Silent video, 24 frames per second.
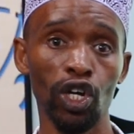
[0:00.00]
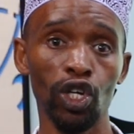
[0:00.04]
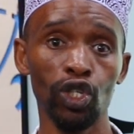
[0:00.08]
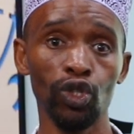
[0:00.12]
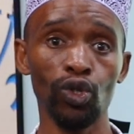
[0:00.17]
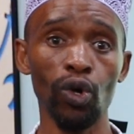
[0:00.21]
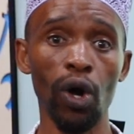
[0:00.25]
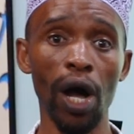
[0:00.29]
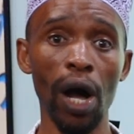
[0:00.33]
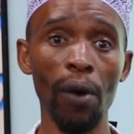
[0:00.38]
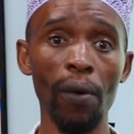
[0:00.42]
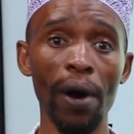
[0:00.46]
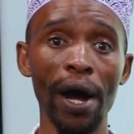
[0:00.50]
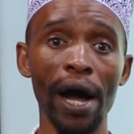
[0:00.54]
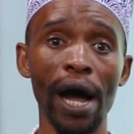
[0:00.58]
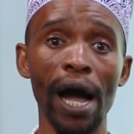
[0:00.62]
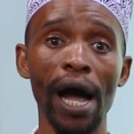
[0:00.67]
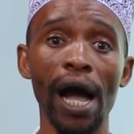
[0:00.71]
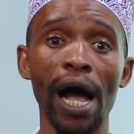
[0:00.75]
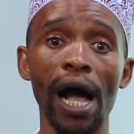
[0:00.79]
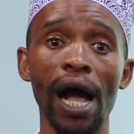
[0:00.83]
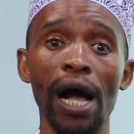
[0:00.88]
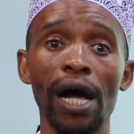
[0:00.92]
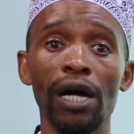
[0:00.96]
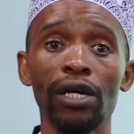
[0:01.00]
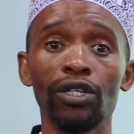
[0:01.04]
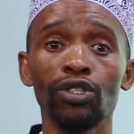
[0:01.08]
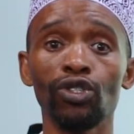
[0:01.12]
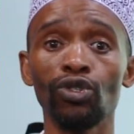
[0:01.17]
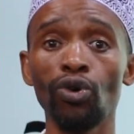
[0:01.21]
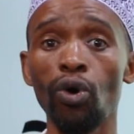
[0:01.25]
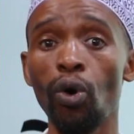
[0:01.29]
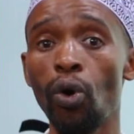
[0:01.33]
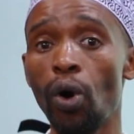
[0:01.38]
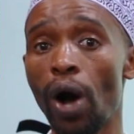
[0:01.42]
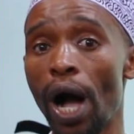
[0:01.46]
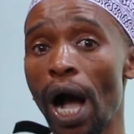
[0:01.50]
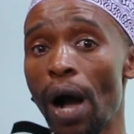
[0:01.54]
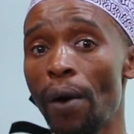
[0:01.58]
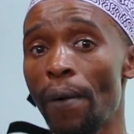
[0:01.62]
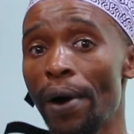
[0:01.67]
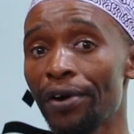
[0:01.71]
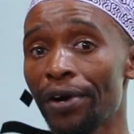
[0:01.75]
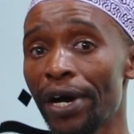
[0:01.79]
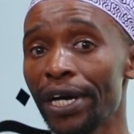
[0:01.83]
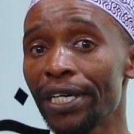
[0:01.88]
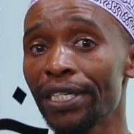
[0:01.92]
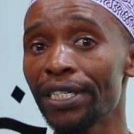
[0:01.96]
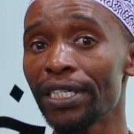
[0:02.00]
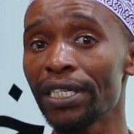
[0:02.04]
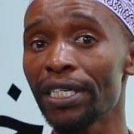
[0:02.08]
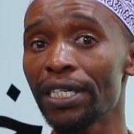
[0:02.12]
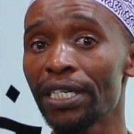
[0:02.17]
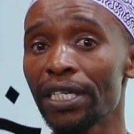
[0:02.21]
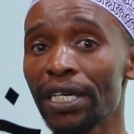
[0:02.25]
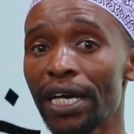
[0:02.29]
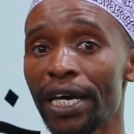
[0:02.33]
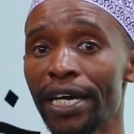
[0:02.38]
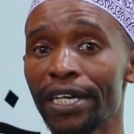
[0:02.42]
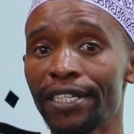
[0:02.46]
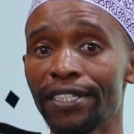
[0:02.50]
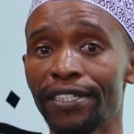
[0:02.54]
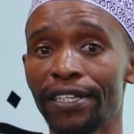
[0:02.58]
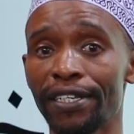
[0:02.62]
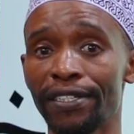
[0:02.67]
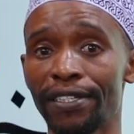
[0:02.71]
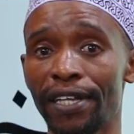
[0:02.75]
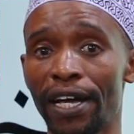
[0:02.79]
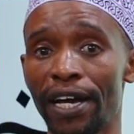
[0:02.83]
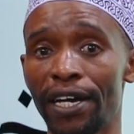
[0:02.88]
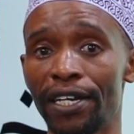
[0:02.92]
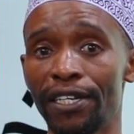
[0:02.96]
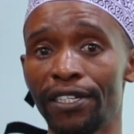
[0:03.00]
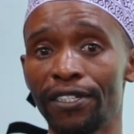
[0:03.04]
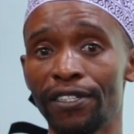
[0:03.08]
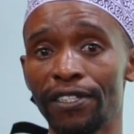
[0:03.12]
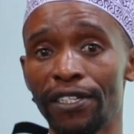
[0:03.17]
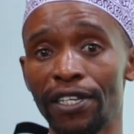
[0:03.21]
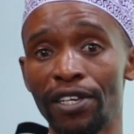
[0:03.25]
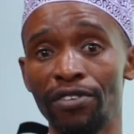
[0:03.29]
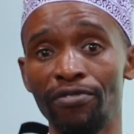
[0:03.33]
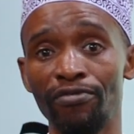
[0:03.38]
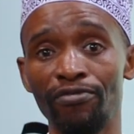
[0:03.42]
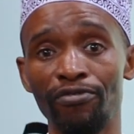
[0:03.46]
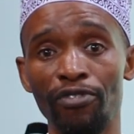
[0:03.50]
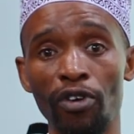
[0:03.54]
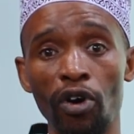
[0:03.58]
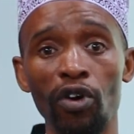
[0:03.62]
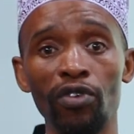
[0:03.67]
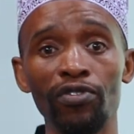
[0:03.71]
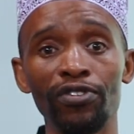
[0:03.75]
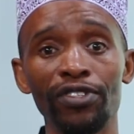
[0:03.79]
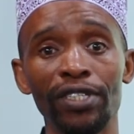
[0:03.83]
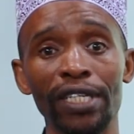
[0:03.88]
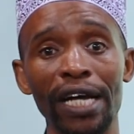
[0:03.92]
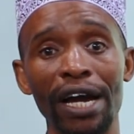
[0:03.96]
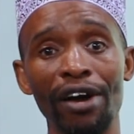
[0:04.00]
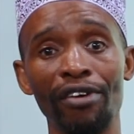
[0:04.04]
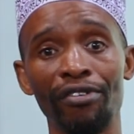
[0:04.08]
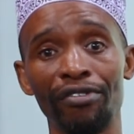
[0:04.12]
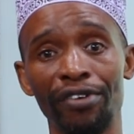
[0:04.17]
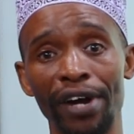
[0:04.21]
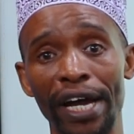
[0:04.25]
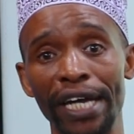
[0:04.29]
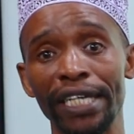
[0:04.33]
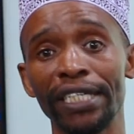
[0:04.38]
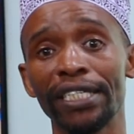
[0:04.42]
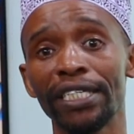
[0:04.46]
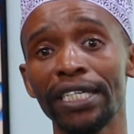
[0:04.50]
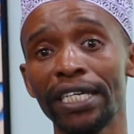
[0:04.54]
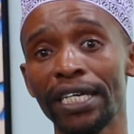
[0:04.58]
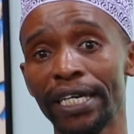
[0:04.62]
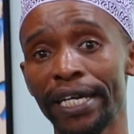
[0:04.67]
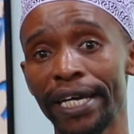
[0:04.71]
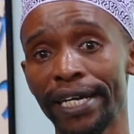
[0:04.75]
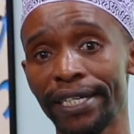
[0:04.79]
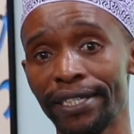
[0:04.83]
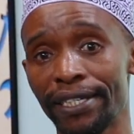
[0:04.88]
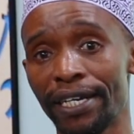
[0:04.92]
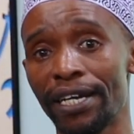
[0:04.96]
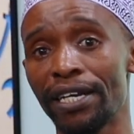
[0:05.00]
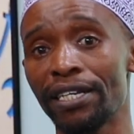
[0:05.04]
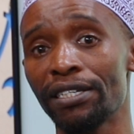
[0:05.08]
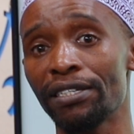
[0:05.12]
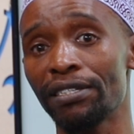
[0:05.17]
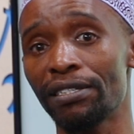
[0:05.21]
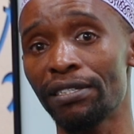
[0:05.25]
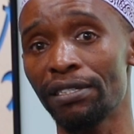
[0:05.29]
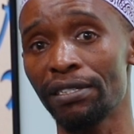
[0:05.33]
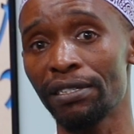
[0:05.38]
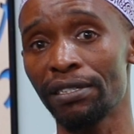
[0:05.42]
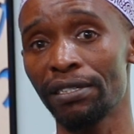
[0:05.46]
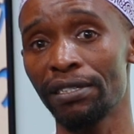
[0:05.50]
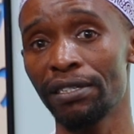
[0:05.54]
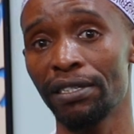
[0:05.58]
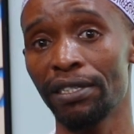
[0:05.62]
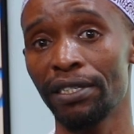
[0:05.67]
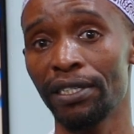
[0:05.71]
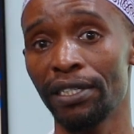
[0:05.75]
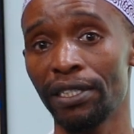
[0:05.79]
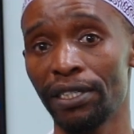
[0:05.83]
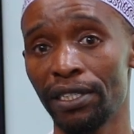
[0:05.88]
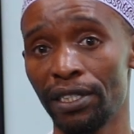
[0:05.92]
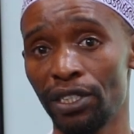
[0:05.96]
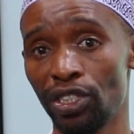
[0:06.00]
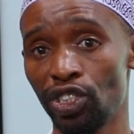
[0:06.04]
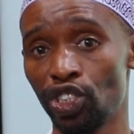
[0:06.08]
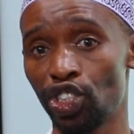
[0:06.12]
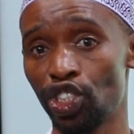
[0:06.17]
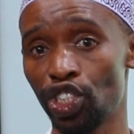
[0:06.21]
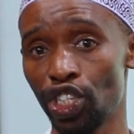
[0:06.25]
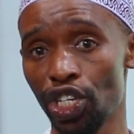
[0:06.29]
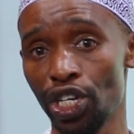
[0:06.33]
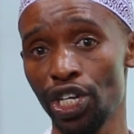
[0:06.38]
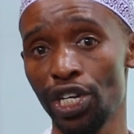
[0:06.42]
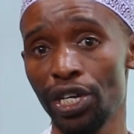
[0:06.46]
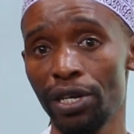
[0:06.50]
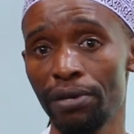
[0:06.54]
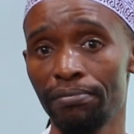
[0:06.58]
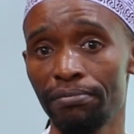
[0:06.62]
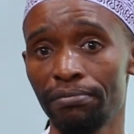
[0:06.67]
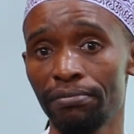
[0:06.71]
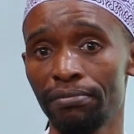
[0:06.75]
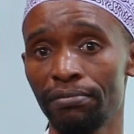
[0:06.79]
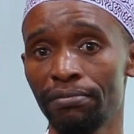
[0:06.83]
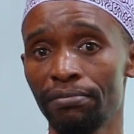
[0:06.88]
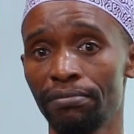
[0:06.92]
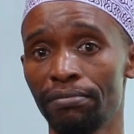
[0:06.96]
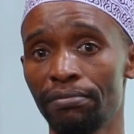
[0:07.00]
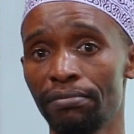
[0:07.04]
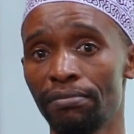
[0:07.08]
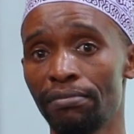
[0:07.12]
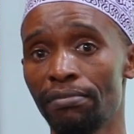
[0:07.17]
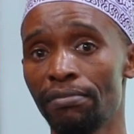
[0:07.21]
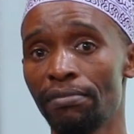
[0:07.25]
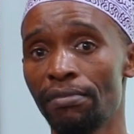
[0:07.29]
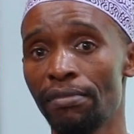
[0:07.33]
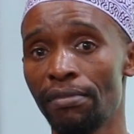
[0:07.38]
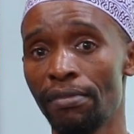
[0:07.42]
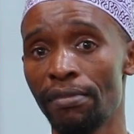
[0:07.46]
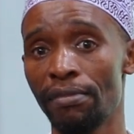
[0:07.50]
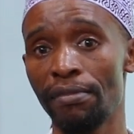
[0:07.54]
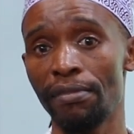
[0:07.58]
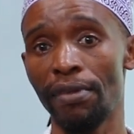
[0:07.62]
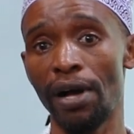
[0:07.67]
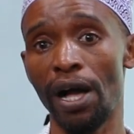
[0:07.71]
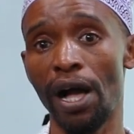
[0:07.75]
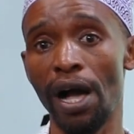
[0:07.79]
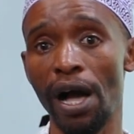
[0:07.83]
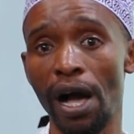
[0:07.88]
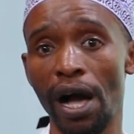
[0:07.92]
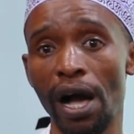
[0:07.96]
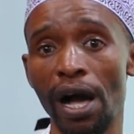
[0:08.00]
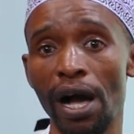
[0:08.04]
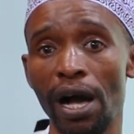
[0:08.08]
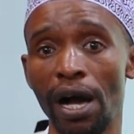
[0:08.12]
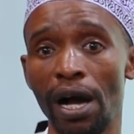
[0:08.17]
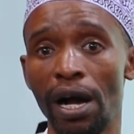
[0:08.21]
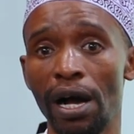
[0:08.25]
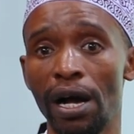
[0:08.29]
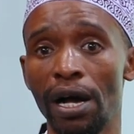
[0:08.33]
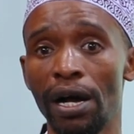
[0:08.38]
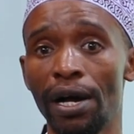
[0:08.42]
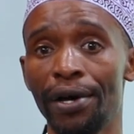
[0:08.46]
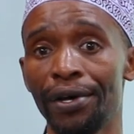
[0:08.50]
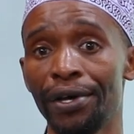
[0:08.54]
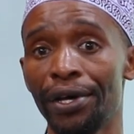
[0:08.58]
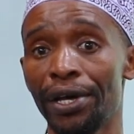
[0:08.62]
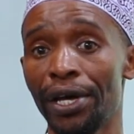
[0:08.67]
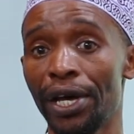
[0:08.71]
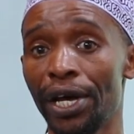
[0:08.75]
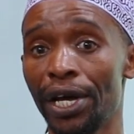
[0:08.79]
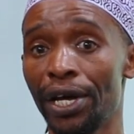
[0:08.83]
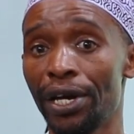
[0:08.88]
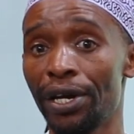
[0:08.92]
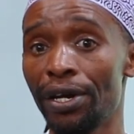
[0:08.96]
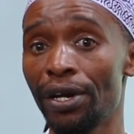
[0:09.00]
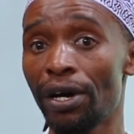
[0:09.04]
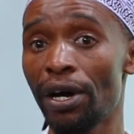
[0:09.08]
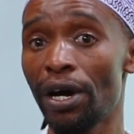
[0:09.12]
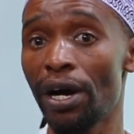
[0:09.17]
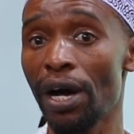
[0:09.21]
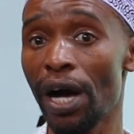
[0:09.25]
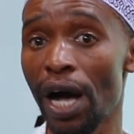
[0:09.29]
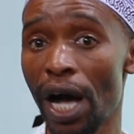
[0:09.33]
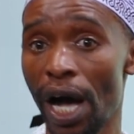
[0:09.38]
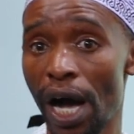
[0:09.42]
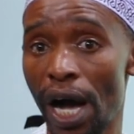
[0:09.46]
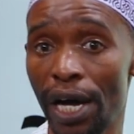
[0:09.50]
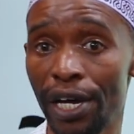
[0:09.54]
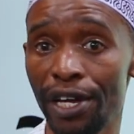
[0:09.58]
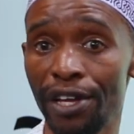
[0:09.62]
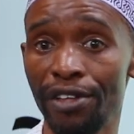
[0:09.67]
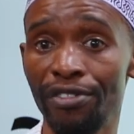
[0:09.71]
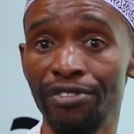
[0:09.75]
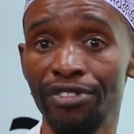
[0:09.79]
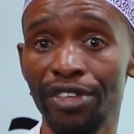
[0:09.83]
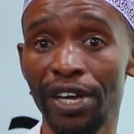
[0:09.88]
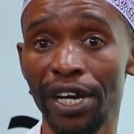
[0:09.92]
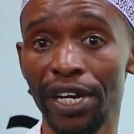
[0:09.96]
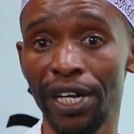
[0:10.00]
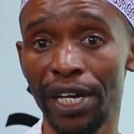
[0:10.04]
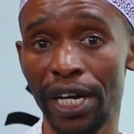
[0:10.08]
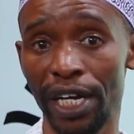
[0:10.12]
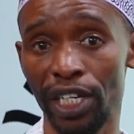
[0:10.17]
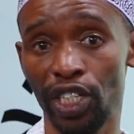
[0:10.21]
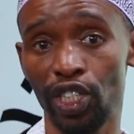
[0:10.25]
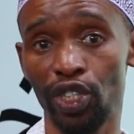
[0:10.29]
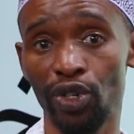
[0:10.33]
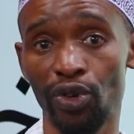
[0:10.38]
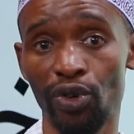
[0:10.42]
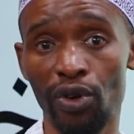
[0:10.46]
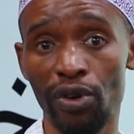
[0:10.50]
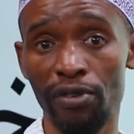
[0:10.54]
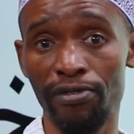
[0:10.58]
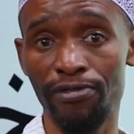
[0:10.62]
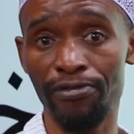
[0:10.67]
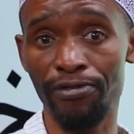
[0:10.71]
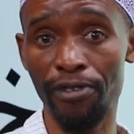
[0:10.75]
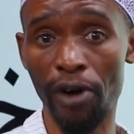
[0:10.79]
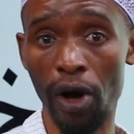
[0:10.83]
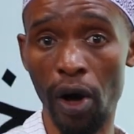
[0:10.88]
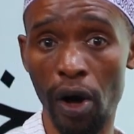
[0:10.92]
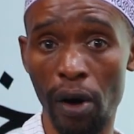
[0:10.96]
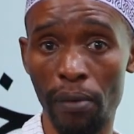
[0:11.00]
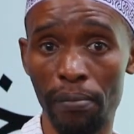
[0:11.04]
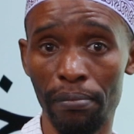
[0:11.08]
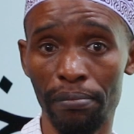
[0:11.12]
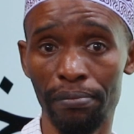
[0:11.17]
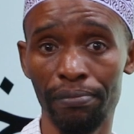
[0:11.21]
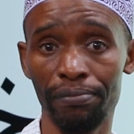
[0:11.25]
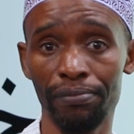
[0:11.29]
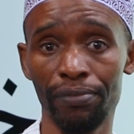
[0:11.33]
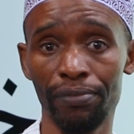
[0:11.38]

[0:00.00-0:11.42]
So our writing exercise involves writing letters Jiim, Hha, and Kha in their natural form.